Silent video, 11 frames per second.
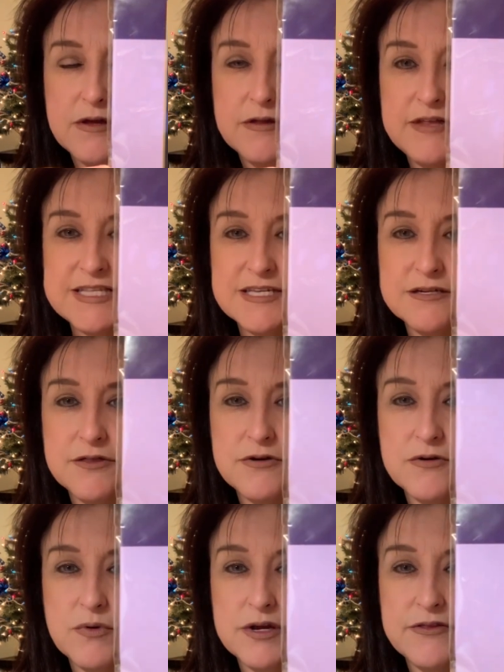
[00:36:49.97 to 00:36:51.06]
That's
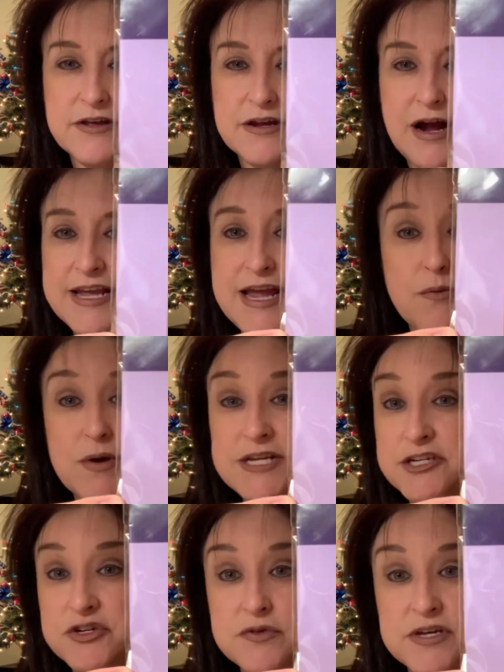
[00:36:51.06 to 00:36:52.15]
another one that I can't wait to
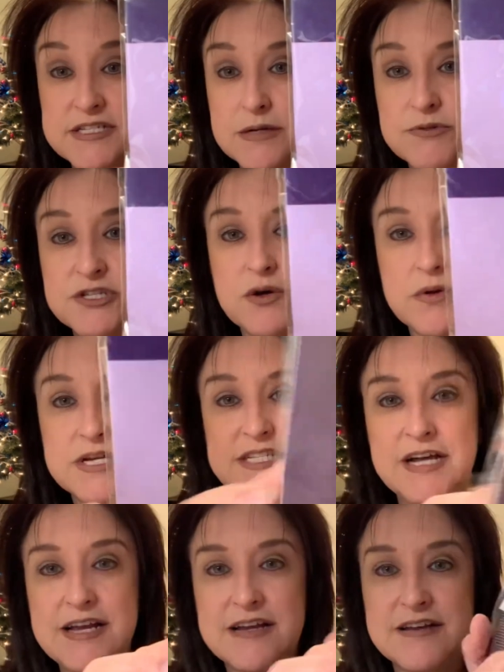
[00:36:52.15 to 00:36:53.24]
do these. I'm so
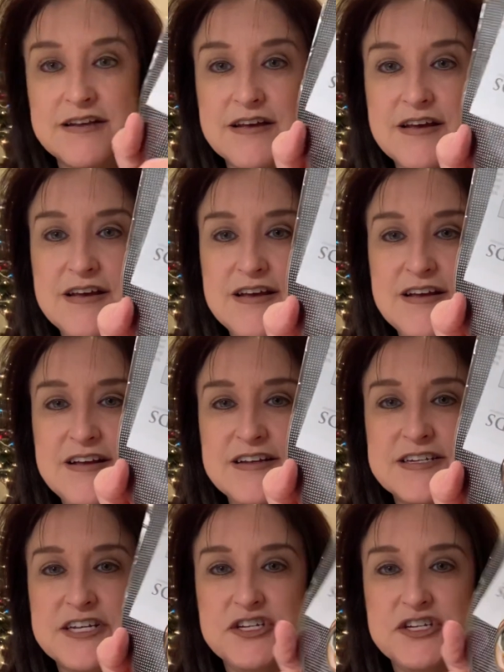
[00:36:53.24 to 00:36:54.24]
excited to